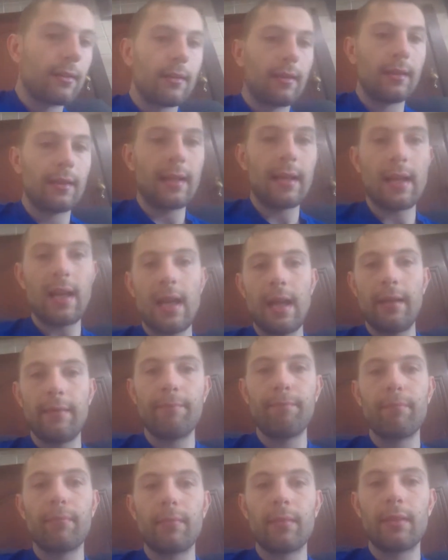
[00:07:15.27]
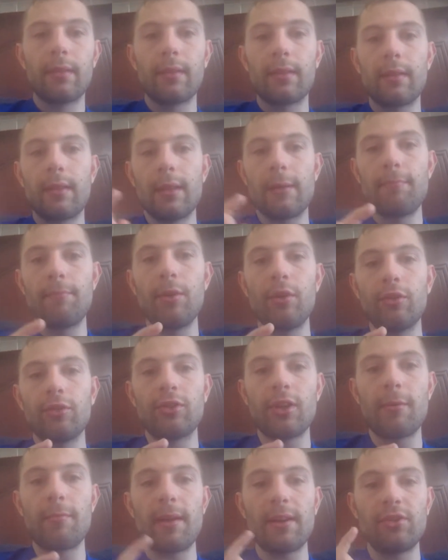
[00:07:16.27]
Yeah, and the
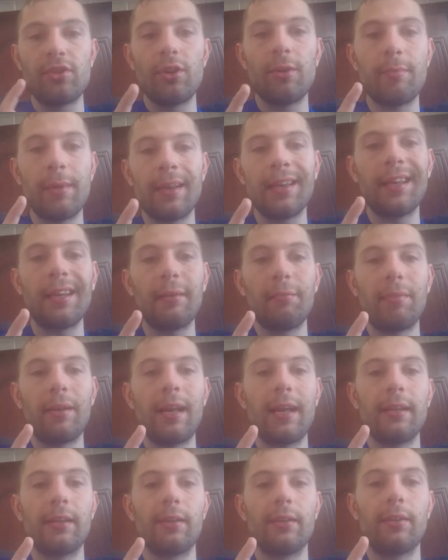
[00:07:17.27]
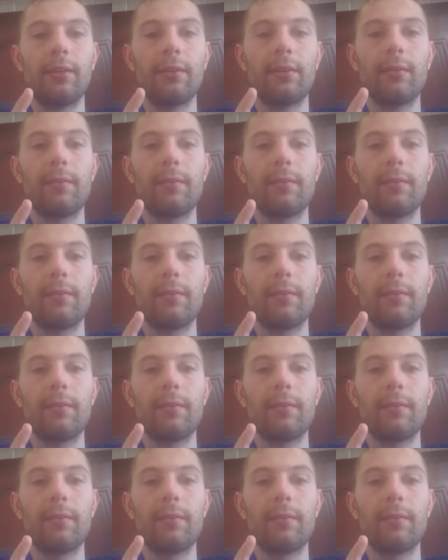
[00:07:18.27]
Moussa Bajou banana plant,